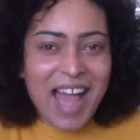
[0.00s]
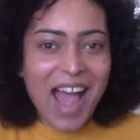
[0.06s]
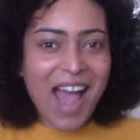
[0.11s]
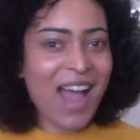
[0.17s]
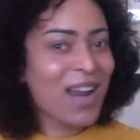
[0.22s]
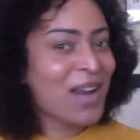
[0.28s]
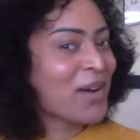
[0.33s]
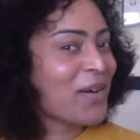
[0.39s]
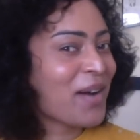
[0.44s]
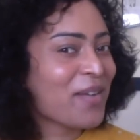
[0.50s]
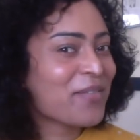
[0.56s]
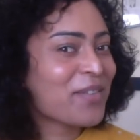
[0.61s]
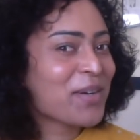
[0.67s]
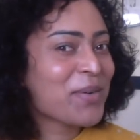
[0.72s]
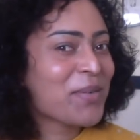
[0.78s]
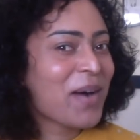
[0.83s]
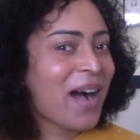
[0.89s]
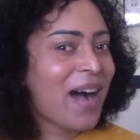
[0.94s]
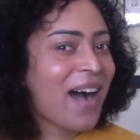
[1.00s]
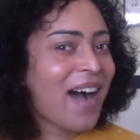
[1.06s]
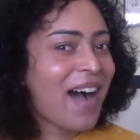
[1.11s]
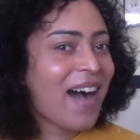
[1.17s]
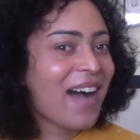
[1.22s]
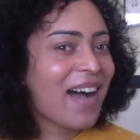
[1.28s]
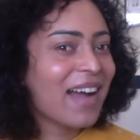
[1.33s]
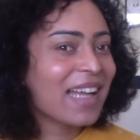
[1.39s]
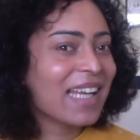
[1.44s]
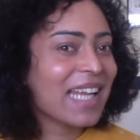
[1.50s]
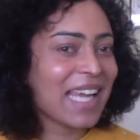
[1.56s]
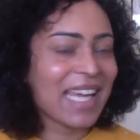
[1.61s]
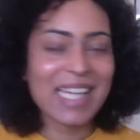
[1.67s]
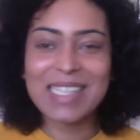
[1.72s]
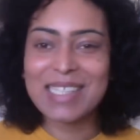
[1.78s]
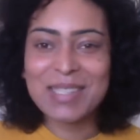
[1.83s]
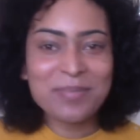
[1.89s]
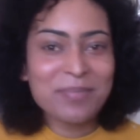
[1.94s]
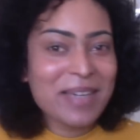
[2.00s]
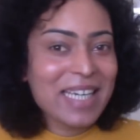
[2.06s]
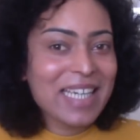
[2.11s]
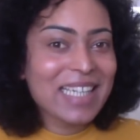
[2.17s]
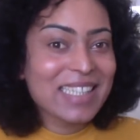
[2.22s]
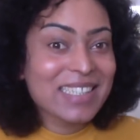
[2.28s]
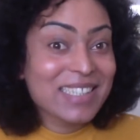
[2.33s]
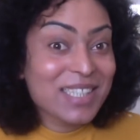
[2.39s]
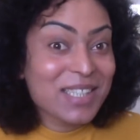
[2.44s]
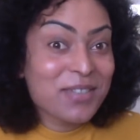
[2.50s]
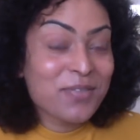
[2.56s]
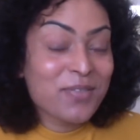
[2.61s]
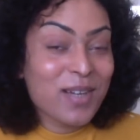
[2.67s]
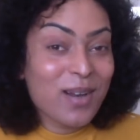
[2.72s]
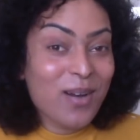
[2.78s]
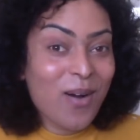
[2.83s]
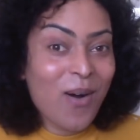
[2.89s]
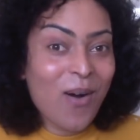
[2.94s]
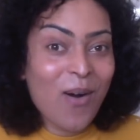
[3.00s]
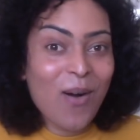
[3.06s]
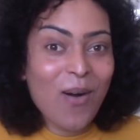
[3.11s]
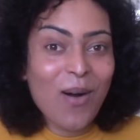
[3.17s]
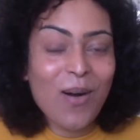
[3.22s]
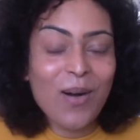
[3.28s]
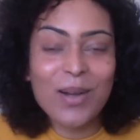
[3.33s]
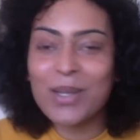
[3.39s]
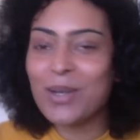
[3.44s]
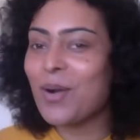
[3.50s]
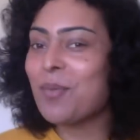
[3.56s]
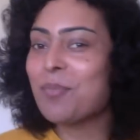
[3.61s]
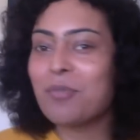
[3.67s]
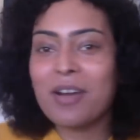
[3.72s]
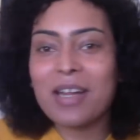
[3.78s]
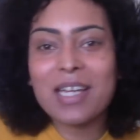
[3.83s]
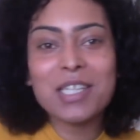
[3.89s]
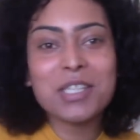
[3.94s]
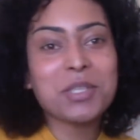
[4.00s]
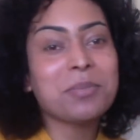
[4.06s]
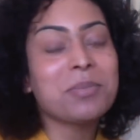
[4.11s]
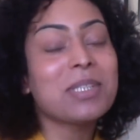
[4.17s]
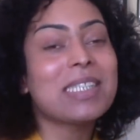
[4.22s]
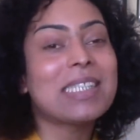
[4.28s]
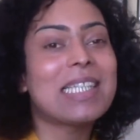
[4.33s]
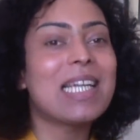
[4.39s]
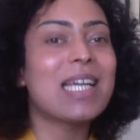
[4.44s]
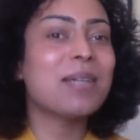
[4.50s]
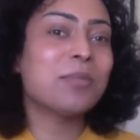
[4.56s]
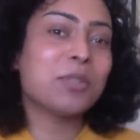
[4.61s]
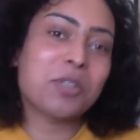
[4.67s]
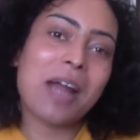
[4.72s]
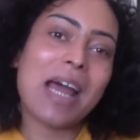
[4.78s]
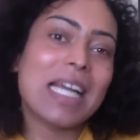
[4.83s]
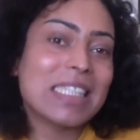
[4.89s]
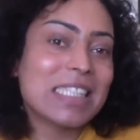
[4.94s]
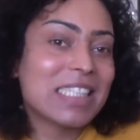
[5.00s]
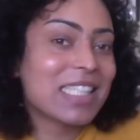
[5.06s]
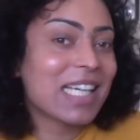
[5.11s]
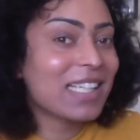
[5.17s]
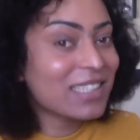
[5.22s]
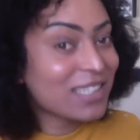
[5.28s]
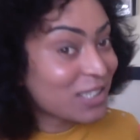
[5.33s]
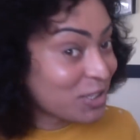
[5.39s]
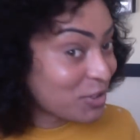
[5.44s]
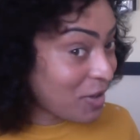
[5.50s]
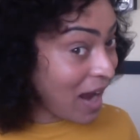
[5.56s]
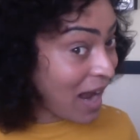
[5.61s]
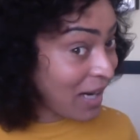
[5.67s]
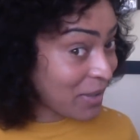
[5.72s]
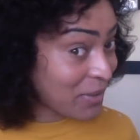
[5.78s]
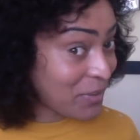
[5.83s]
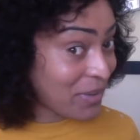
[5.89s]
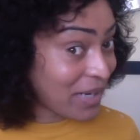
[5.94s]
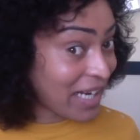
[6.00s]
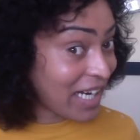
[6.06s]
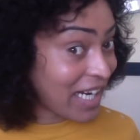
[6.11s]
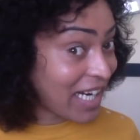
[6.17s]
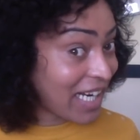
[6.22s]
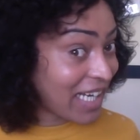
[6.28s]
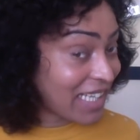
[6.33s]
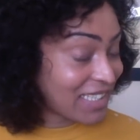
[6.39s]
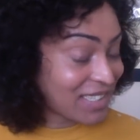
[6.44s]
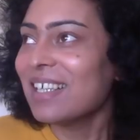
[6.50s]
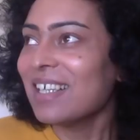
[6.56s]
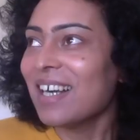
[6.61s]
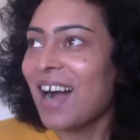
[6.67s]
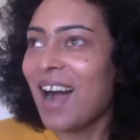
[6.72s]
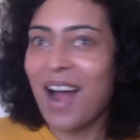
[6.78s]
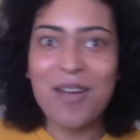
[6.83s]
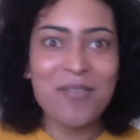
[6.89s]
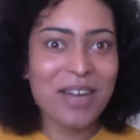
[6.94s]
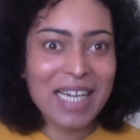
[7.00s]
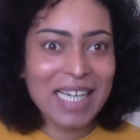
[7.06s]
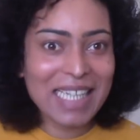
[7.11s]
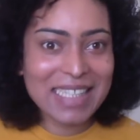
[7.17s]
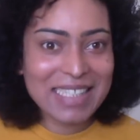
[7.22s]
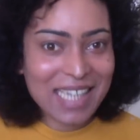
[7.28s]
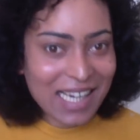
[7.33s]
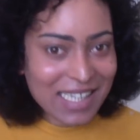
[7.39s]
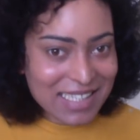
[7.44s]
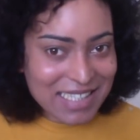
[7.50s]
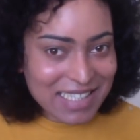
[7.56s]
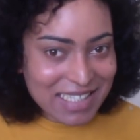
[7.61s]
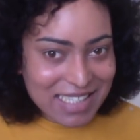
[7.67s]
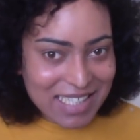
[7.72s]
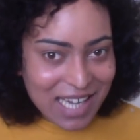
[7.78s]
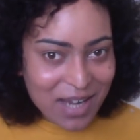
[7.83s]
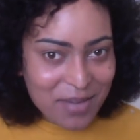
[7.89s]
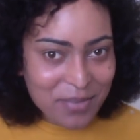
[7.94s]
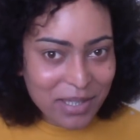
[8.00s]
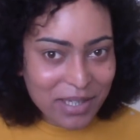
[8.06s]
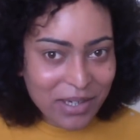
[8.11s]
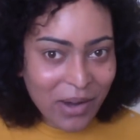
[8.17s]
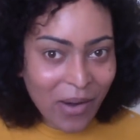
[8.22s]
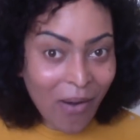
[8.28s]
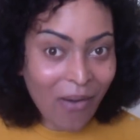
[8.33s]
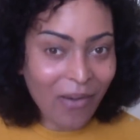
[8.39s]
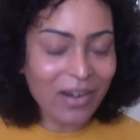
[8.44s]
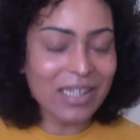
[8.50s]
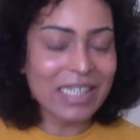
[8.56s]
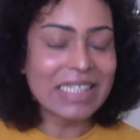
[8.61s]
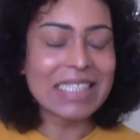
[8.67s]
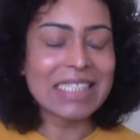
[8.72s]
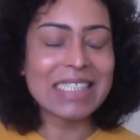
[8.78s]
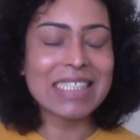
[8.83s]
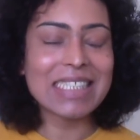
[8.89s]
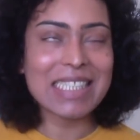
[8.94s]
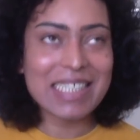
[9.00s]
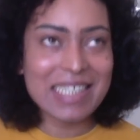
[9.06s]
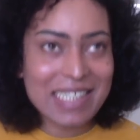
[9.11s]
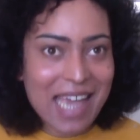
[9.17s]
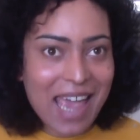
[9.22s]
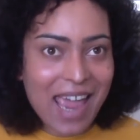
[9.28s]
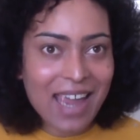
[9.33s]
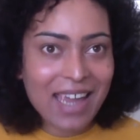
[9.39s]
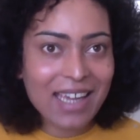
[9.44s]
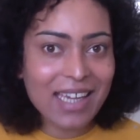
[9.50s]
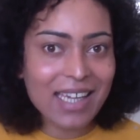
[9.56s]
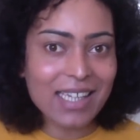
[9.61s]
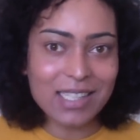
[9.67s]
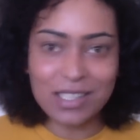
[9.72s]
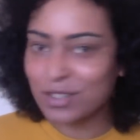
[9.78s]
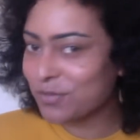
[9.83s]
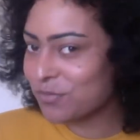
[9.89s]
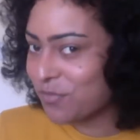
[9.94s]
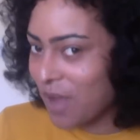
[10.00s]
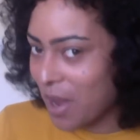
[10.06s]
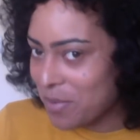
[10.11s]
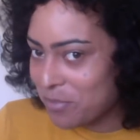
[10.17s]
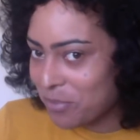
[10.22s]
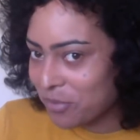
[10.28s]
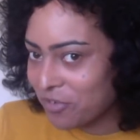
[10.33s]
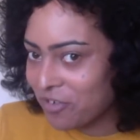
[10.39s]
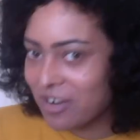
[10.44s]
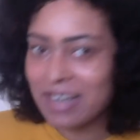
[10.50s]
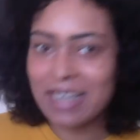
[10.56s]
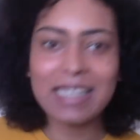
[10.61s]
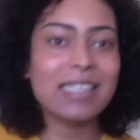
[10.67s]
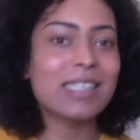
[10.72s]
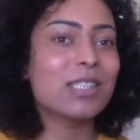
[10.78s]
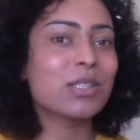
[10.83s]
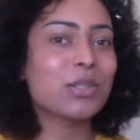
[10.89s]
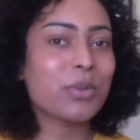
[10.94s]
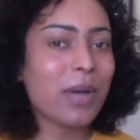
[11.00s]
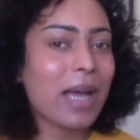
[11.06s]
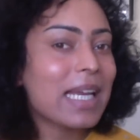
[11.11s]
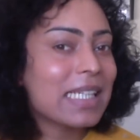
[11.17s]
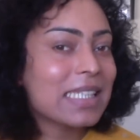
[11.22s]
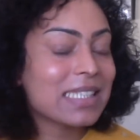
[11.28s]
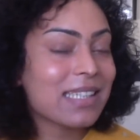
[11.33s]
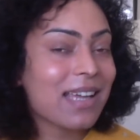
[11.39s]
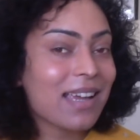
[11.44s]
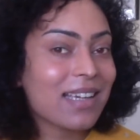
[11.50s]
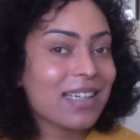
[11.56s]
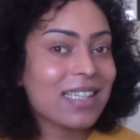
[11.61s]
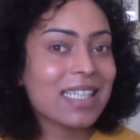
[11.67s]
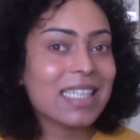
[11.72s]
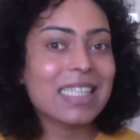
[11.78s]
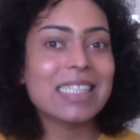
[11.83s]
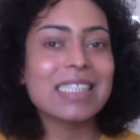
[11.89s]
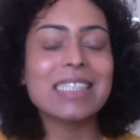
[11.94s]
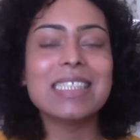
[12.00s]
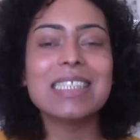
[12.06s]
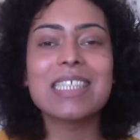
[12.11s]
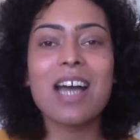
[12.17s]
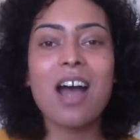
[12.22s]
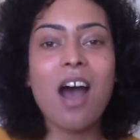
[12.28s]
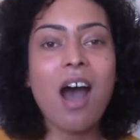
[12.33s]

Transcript: Hello everyone, it's me, Asifa Lahore, your British Muslim transgender drag queen. I'm really excited today because today is February the 22nd